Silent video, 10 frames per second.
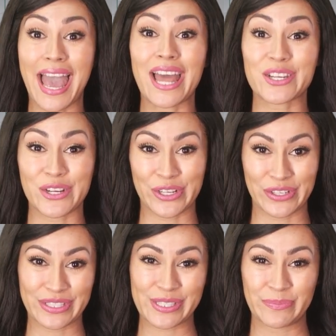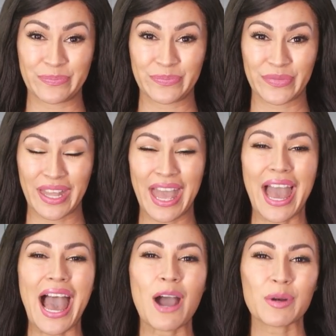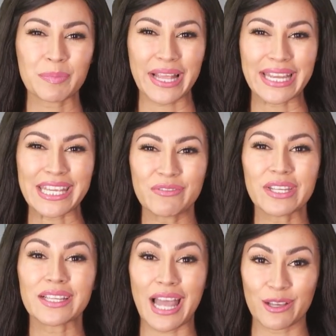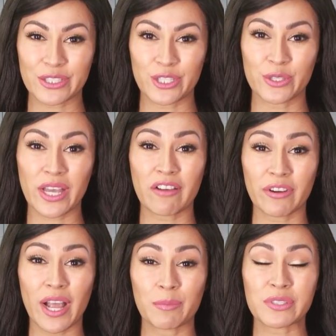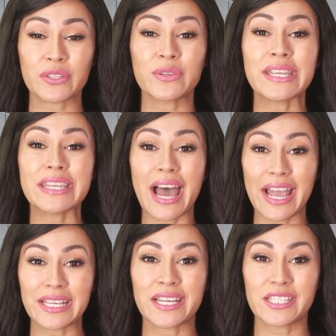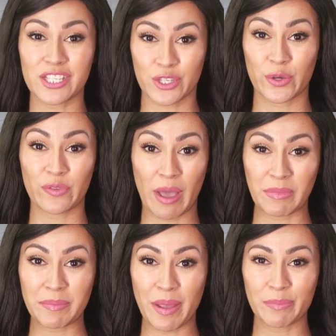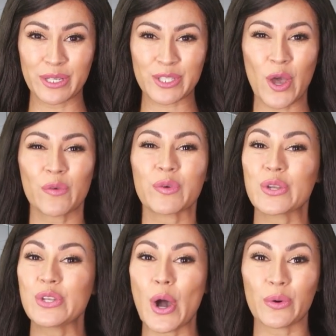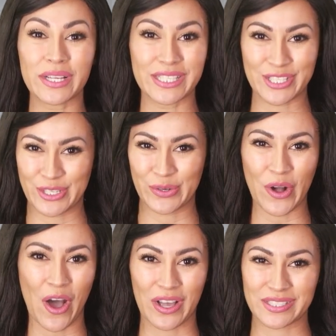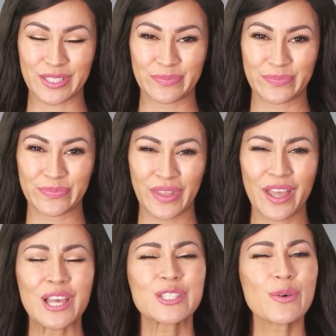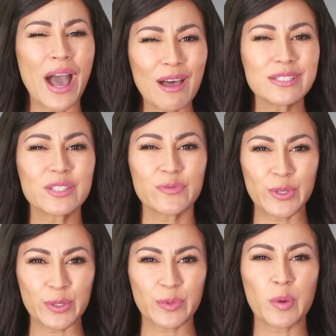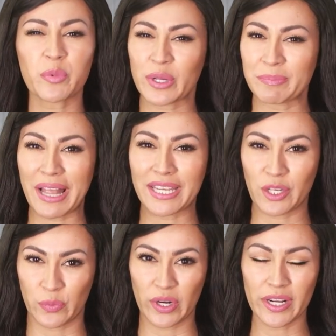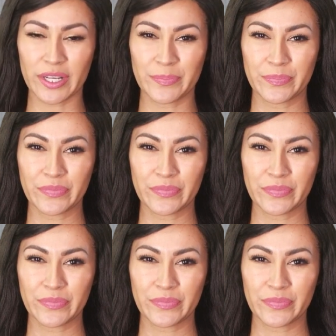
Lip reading: and urns. Our plan even allows you to cover up to 9 additional family members for no additional cost. So how does funeral pre-planning work?